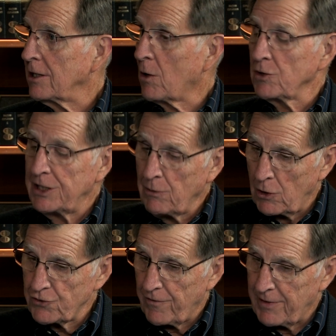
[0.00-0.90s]
Of course, he
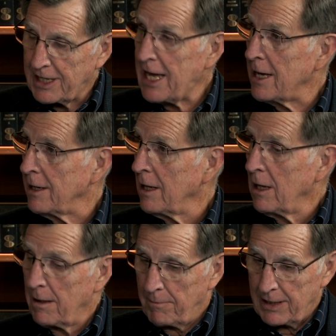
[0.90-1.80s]
rose from the dead.
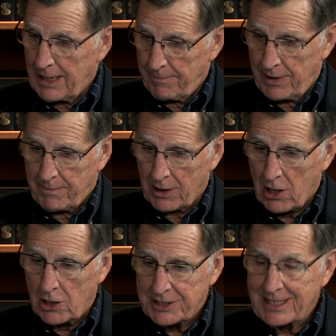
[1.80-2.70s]
Yeah. But but
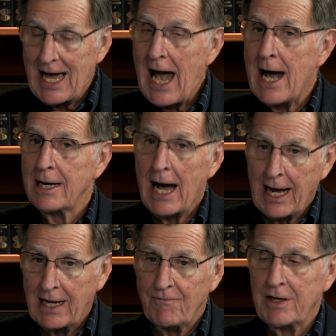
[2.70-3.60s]
because he died, I
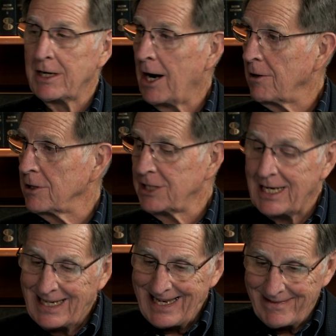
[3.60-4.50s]
get the inheritance. He
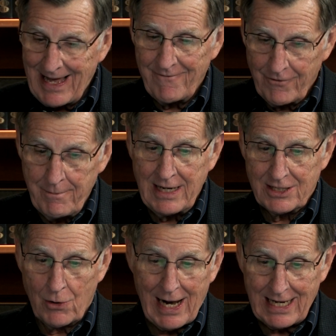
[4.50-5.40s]
mm-hmm. did that for
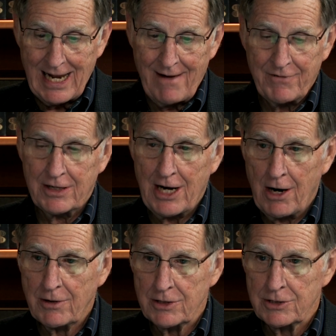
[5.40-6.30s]
so I can have the
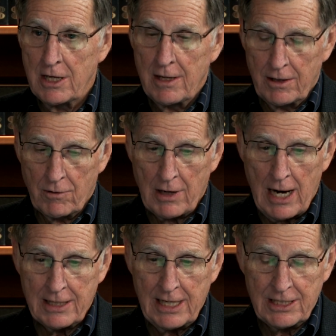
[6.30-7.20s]
inheritance. You know,
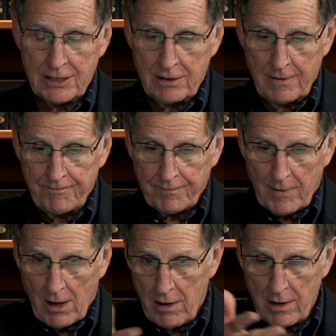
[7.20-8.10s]
God has.
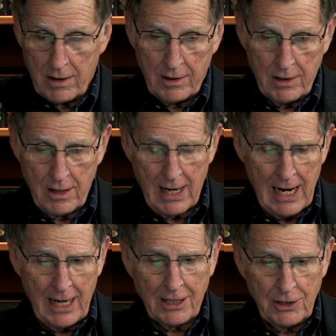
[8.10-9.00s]
You know, I
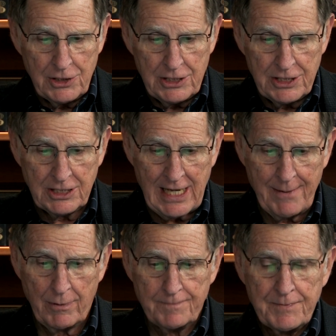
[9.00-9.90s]
like to use this
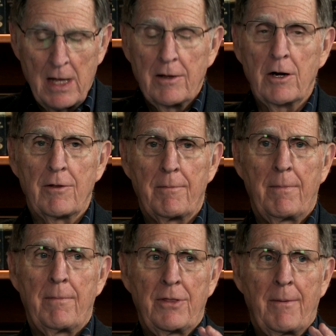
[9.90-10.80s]
example you know,
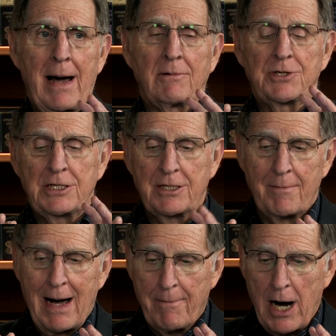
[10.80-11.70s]
the, the Bible says that
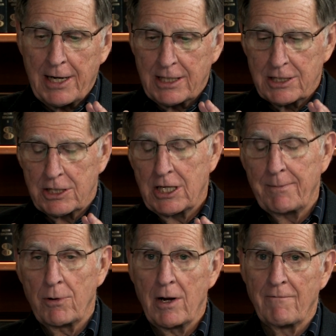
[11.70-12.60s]
my body is the
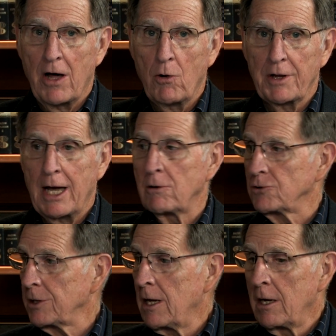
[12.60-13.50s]
temple of the Holy Ghost.
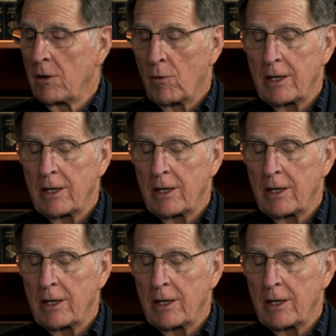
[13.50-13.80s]
Mm-hmm.